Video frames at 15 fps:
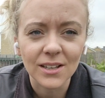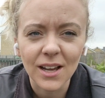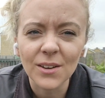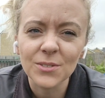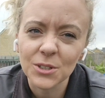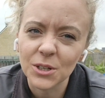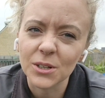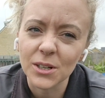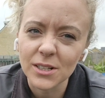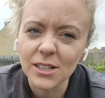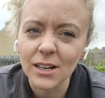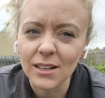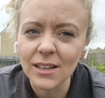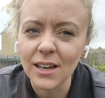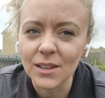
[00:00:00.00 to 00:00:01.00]
I've got to go
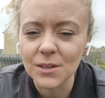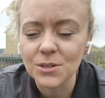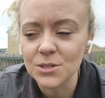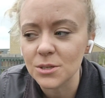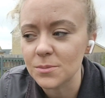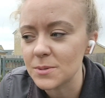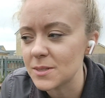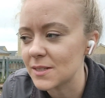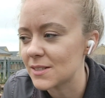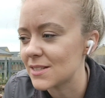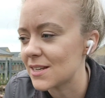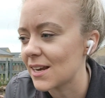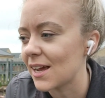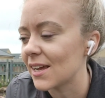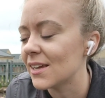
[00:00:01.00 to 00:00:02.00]
down and get those jobs done
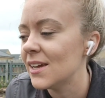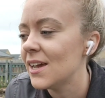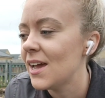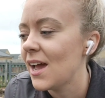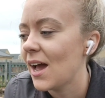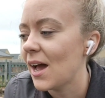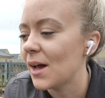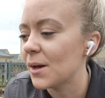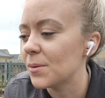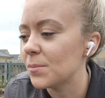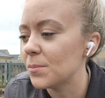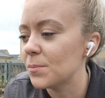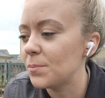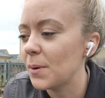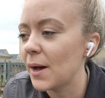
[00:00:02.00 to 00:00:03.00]
today.
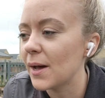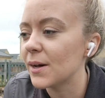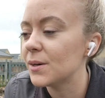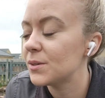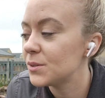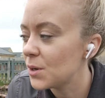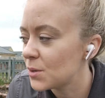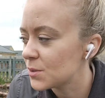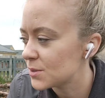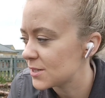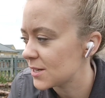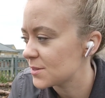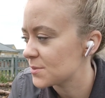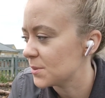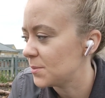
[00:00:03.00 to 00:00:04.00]
But not all
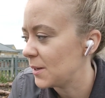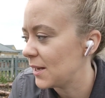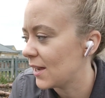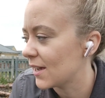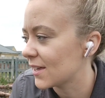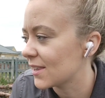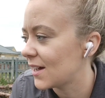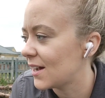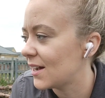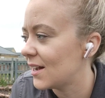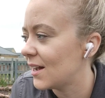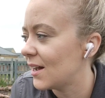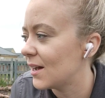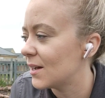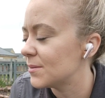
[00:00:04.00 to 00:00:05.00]
days will be like that,
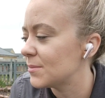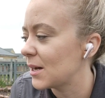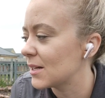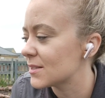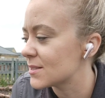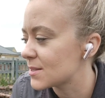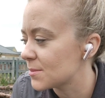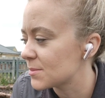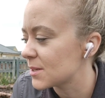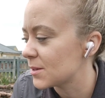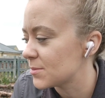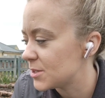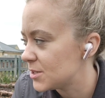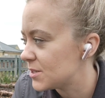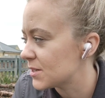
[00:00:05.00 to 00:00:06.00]
and
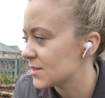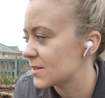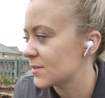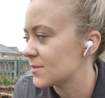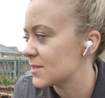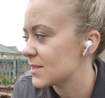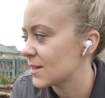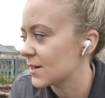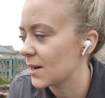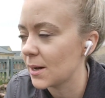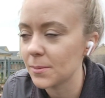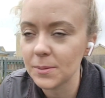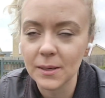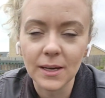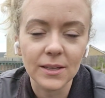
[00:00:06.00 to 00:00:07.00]
sometimes you just have to suck it
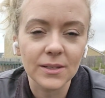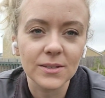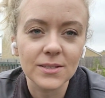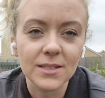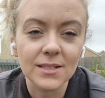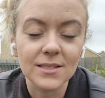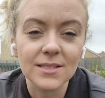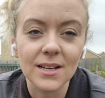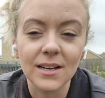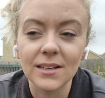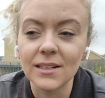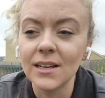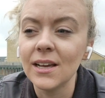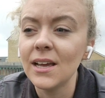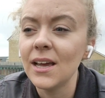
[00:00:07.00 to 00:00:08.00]
up and get those things
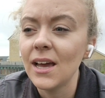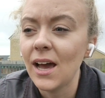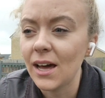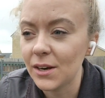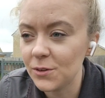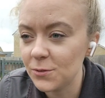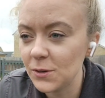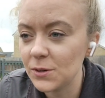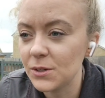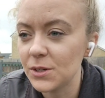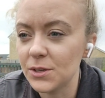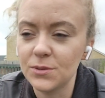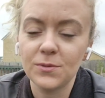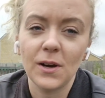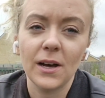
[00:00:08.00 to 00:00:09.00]
done. And I feel
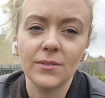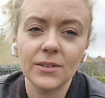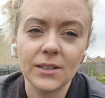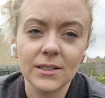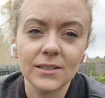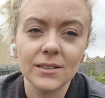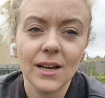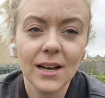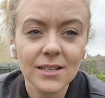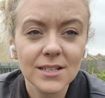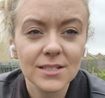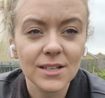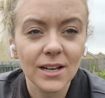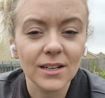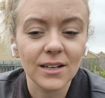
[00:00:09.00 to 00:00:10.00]
good for having had
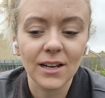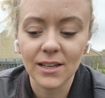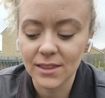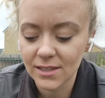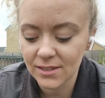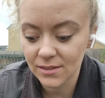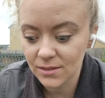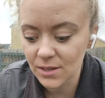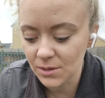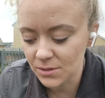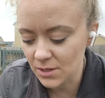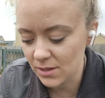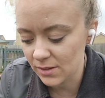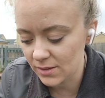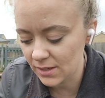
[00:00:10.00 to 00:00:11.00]
it done. Like
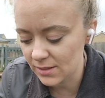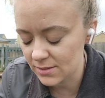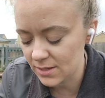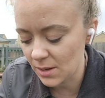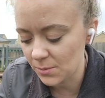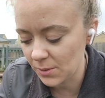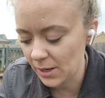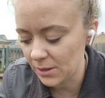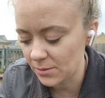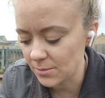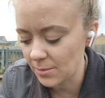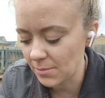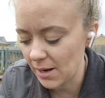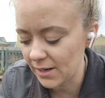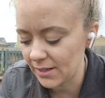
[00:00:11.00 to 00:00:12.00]
those things aren't weighing on
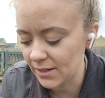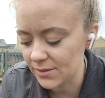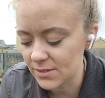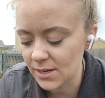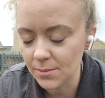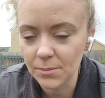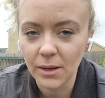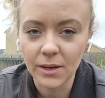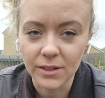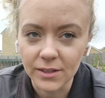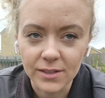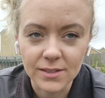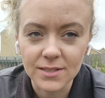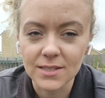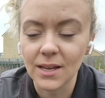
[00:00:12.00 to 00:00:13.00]
my mind now to get my
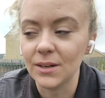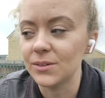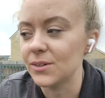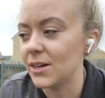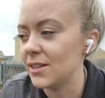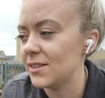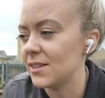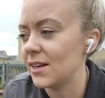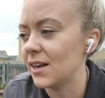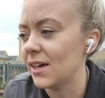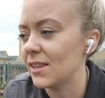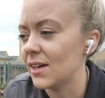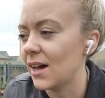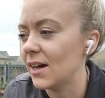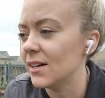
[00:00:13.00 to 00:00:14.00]
onions in or anything
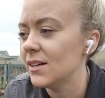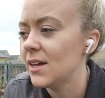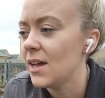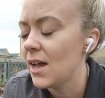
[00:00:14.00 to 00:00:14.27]
like that.